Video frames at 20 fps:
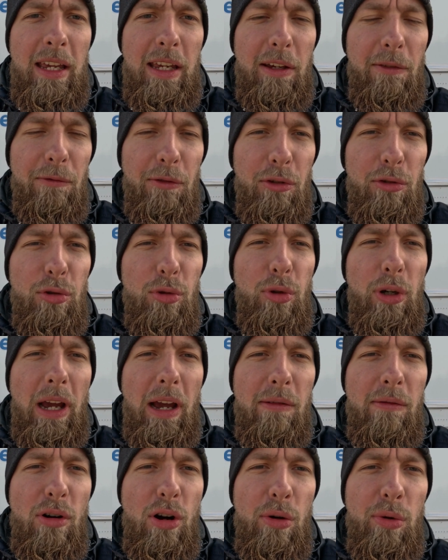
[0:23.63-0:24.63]
If you do
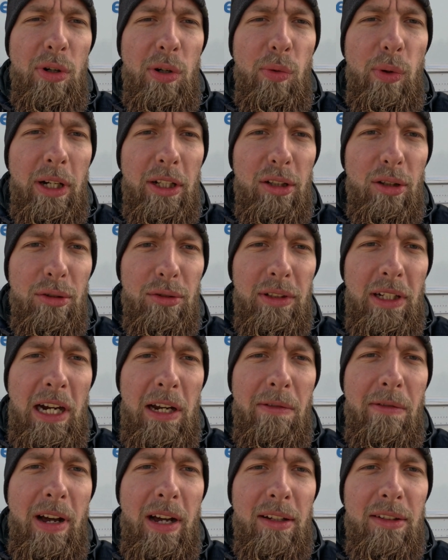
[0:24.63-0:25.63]
have overweight on
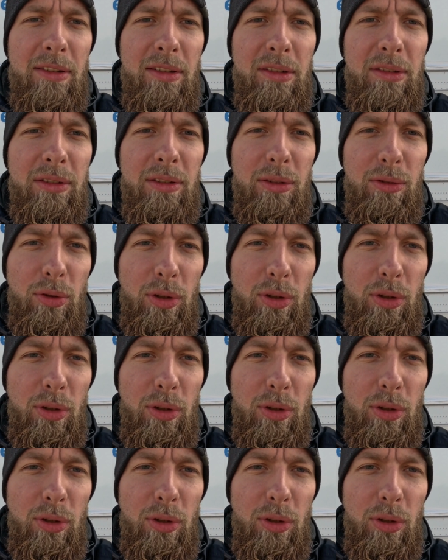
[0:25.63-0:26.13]
drive axles,